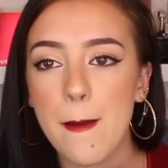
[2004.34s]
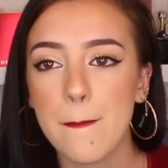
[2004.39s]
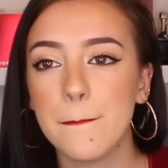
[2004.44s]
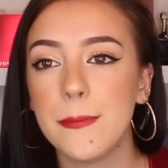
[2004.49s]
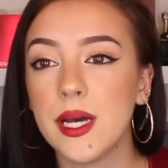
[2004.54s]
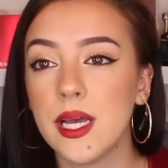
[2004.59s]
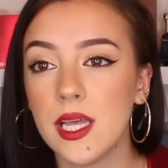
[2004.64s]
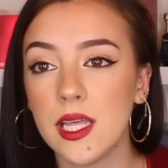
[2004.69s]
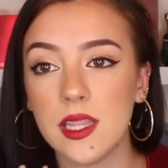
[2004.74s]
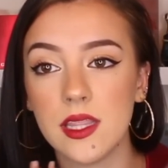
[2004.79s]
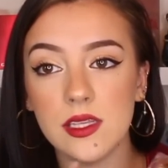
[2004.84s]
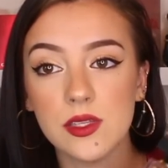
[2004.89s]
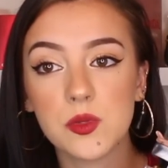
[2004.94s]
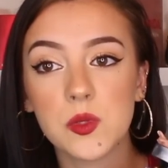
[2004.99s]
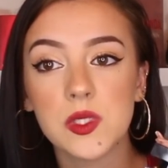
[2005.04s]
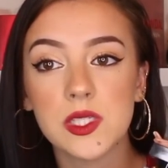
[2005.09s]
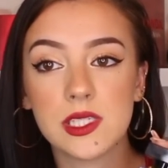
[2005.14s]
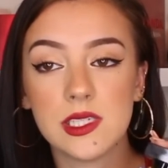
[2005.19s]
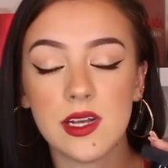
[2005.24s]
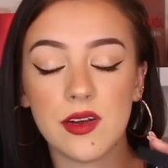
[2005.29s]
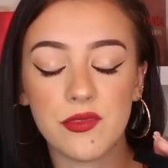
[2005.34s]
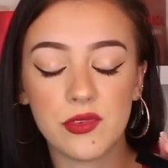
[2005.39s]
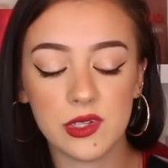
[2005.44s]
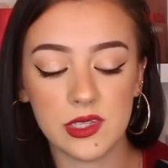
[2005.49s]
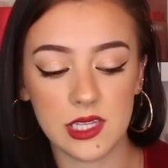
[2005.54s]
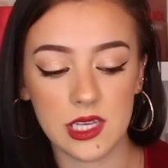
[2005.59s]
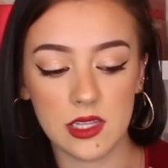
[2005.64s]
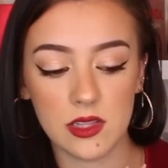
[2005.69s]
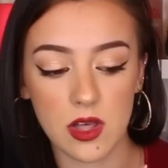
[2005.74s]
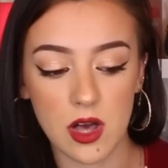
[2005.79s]
but this one's
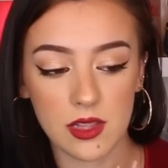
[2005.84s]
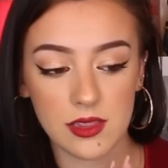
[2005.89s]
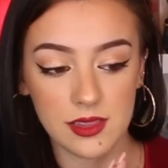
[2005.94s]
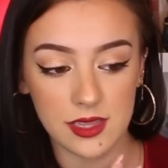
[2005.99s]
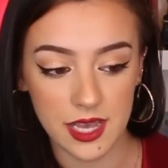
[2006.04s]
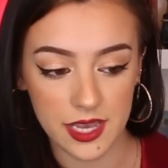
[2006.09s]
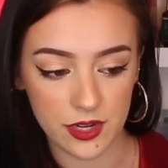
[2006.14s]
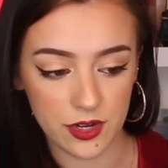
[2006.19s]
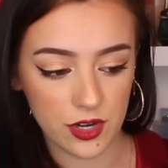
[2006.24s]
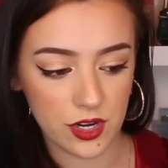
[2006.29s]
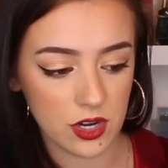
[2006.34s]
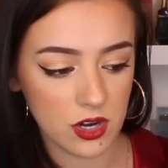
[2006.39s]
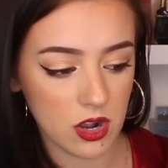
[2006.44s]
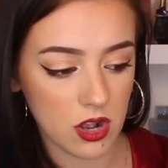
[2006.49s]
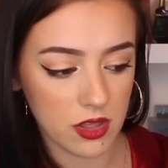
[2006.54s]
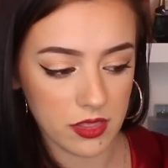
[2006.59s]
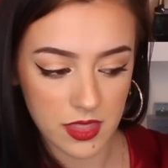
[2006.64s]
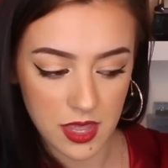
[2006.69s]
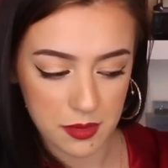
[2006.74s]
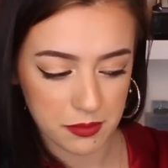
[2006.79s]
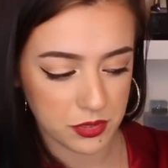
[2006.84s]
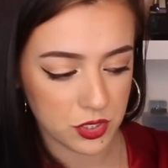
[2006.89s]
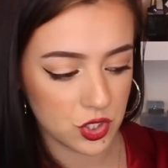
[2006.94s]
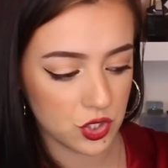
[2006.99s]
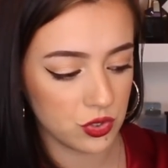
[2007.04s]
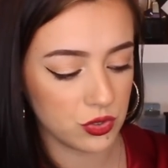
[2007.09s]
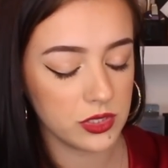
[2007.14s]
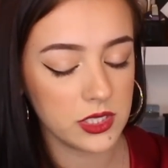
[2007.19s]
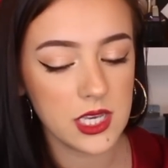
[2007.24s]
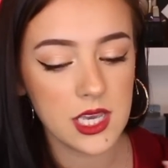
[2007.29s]
definitely a lot lighter on that
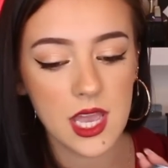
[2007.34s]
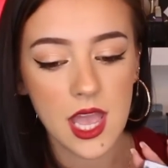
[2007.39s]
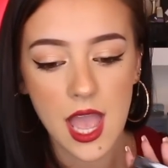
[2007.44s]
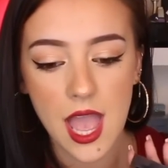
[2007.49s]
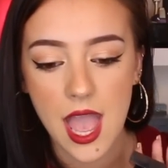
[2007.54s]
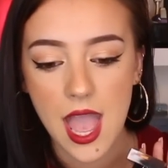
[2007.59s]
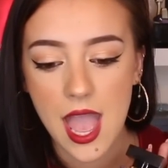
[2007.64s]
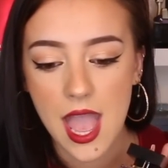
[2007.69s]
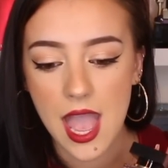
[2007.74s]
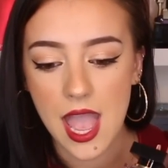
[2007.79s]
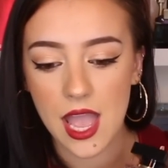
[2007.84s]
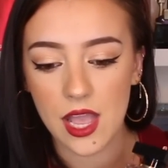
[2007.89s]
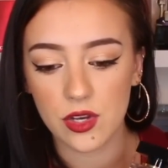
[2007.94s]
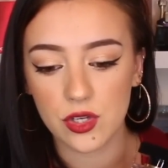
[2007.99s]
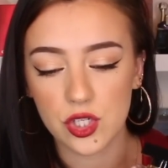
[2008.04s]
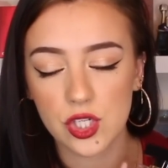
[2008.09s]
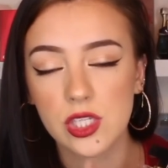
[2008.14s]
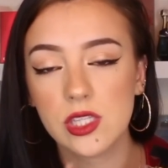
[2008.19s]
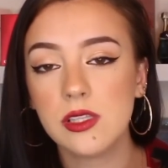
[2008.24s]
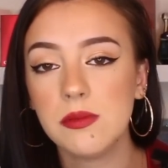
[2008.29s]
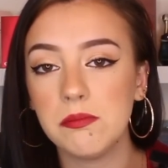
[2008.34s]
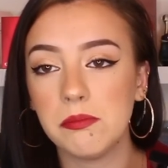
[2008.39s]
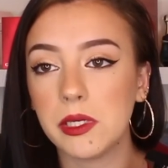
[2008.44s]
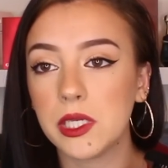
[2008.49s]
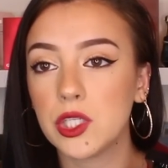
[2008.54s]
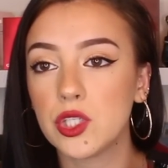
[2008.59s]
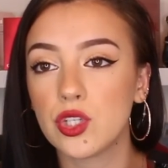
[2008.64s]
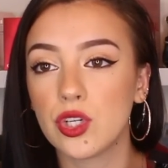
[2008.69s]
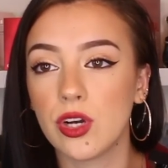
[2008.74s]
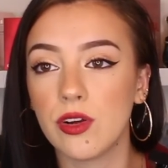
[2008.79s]
patchouli, and just the
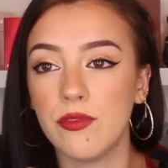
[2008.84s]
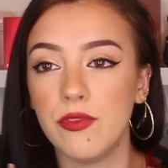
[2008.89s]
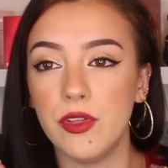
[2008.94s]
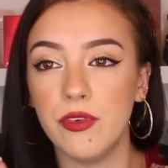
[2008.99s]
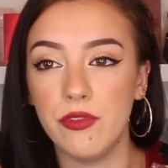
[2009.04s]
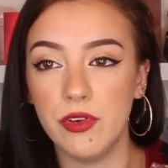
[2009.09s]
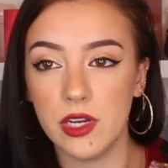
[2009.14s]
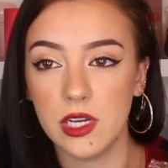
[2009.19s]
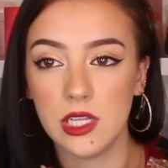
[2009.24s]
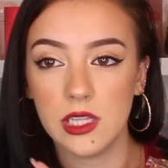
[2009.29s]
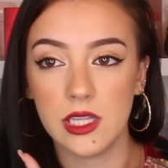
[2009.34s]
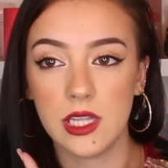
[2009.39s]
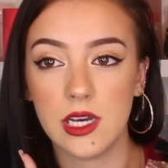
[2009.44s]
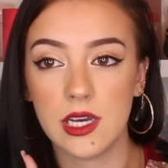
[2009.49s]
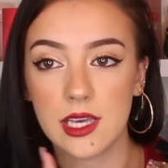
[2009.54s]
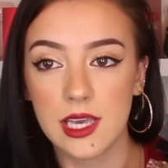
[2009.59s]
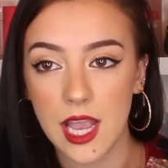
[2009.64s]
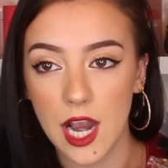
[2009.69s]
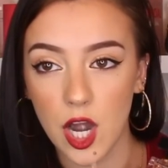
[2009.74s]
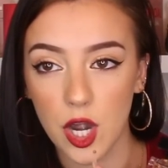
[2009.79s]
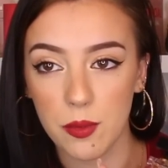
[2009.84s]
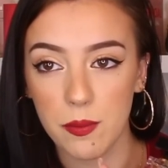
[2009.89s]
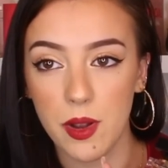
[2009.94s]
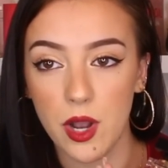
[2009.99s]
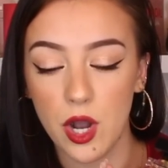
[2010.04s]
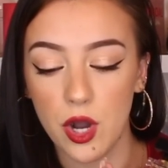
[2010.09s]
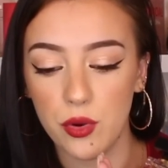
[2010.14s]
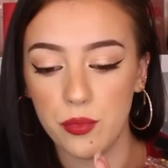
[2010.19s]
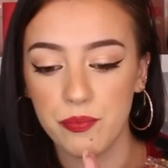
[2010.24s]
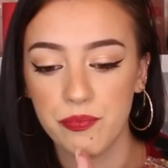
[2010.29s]
mixture of the vanilla,
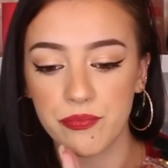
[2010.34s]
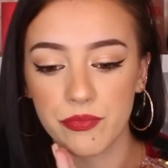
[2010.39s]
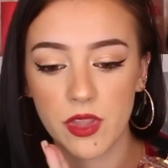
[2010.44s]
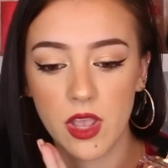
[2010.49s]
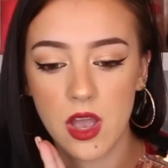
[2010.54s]
caramel,